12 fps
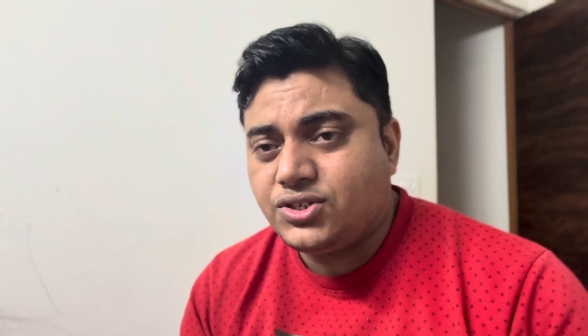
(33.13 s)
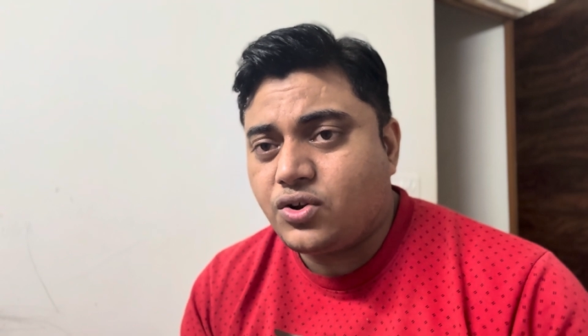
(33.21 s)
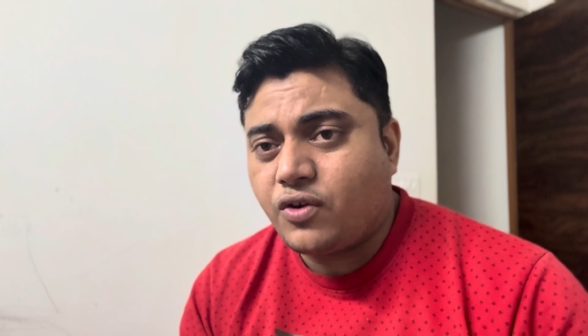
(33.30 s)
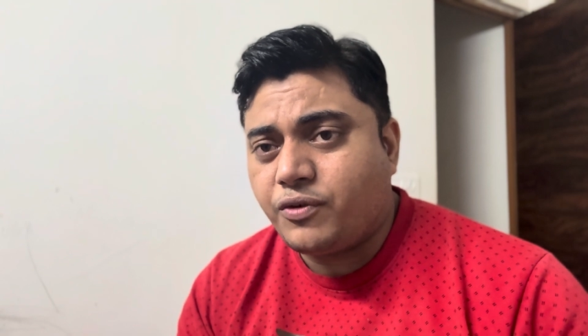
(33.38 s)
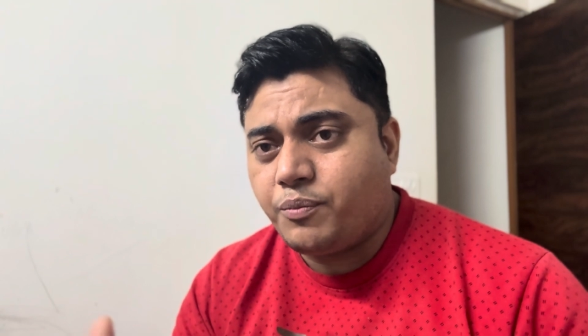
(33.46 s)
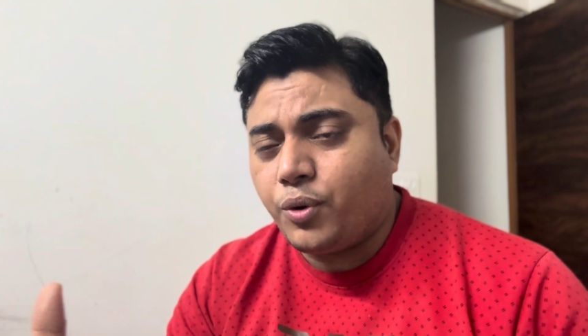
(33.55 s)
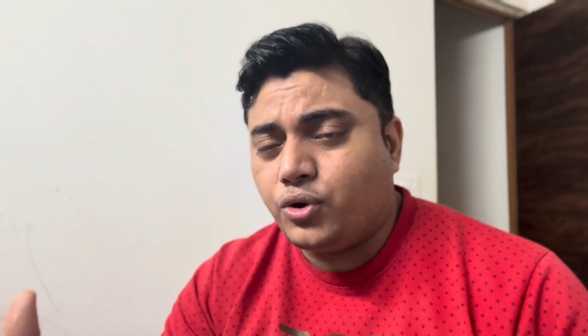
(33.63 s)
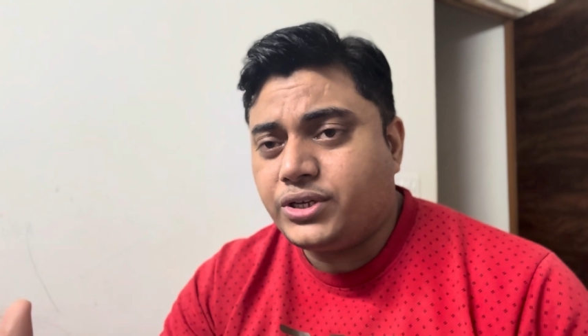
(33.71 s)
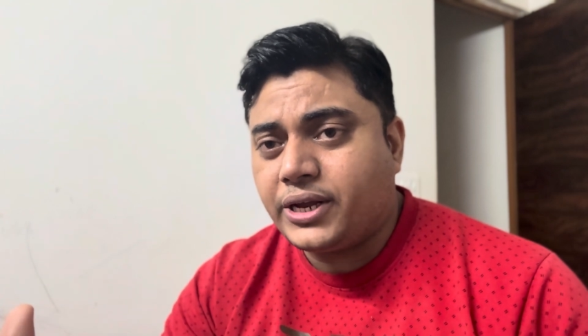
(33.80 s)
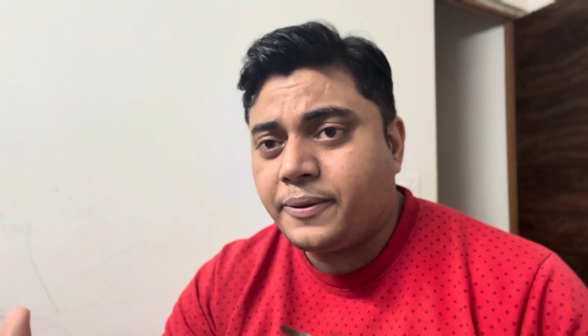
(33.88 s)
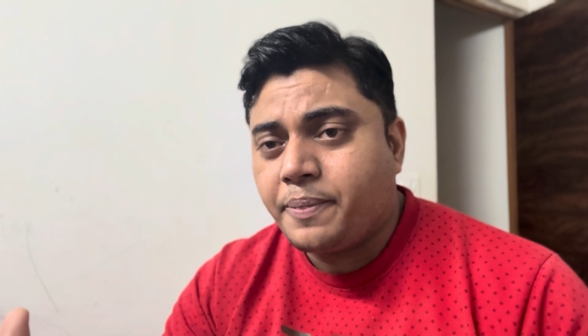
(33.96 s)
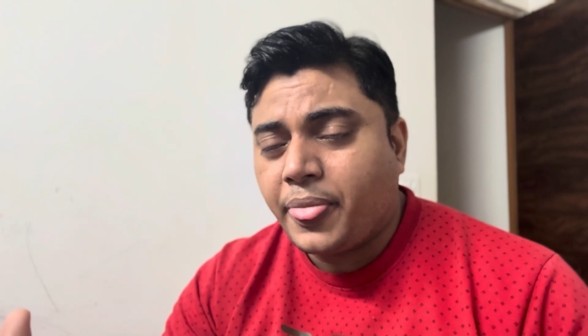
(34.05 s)
of
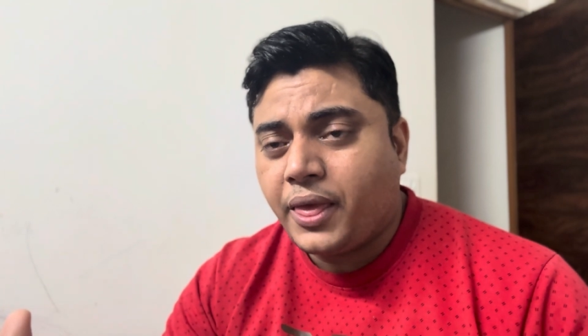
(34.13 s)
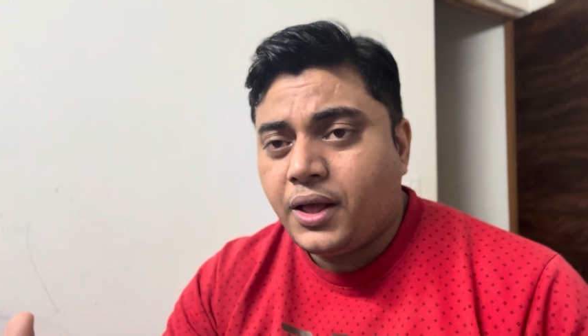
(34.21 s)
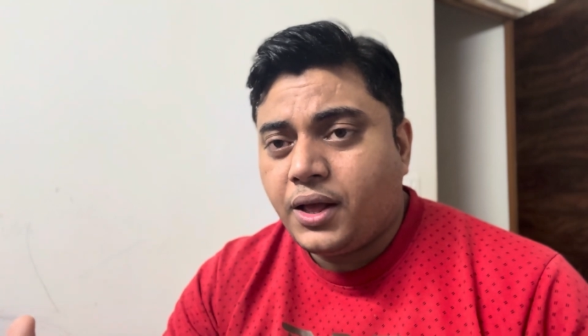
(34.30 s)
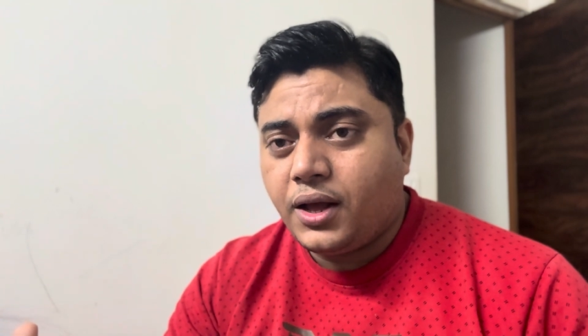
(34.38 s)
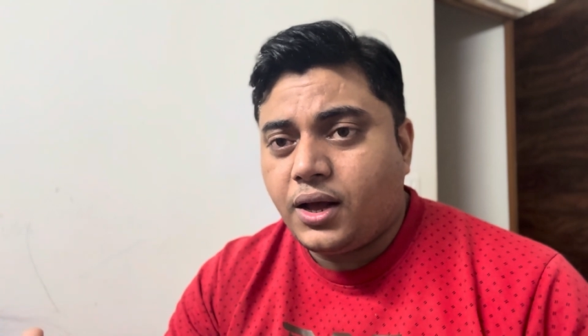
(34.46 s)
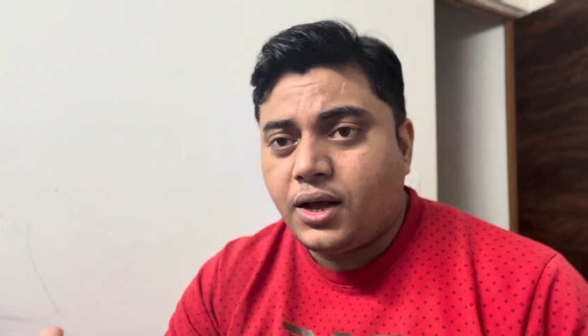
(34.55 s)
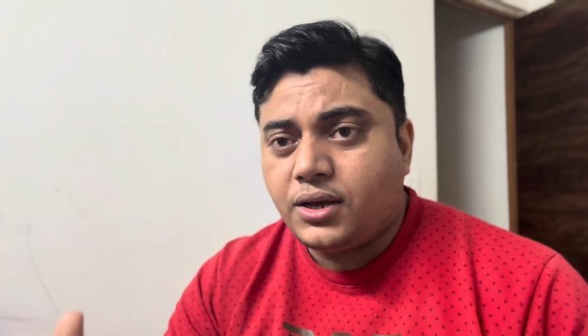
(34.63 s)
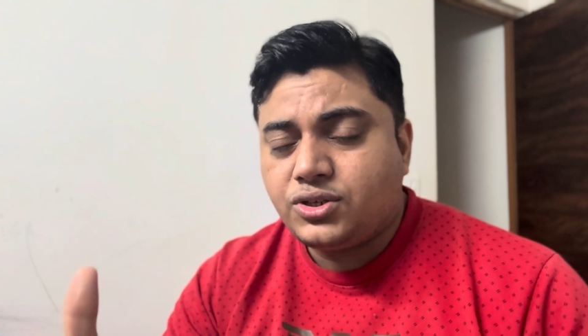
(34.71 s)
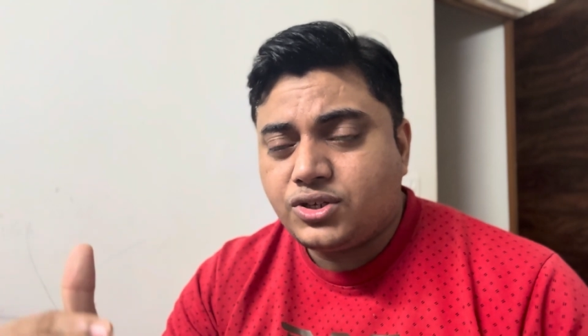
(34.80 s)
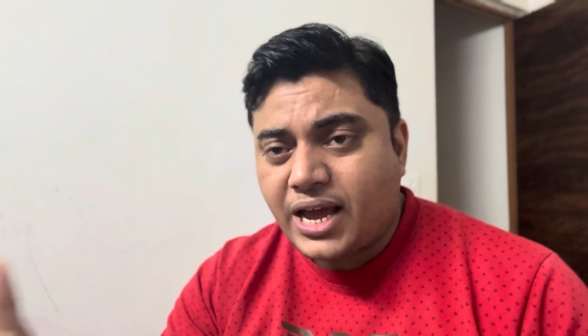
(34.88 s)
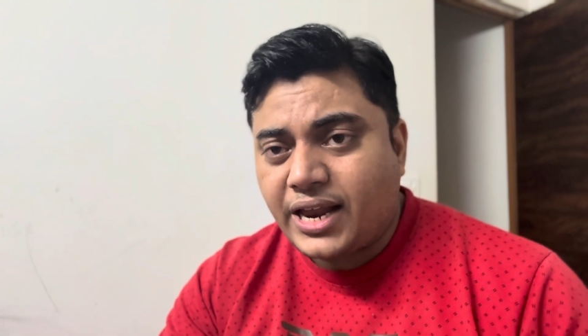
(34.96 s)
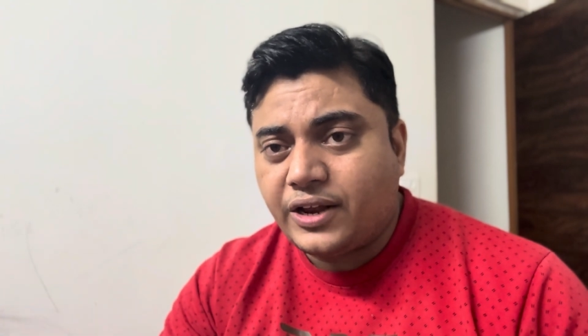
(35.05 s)
imposing
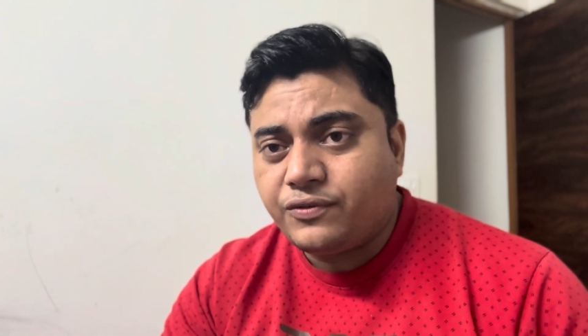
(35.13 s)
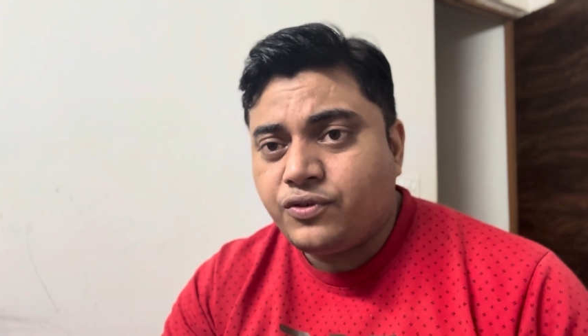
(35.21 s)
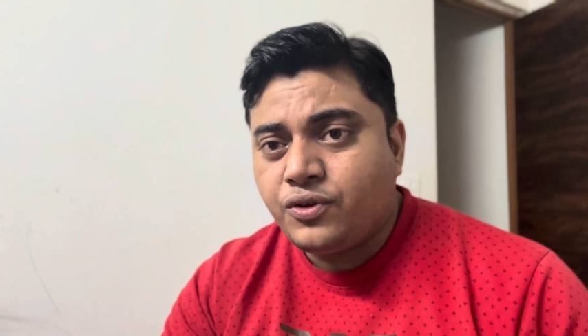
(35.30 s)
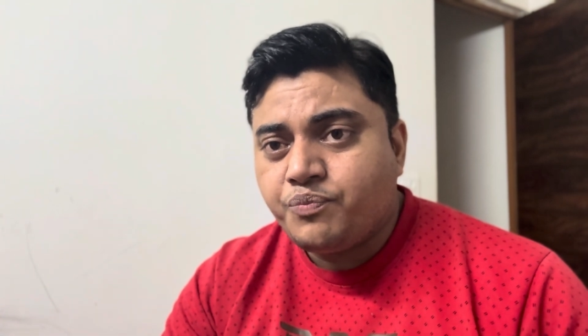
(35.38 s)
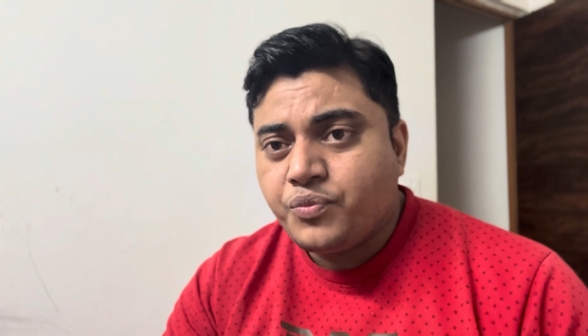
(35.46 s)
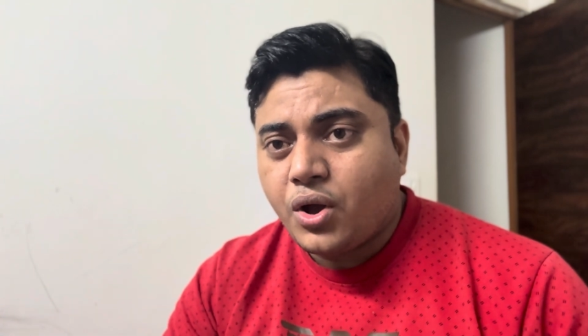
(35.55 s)
tariff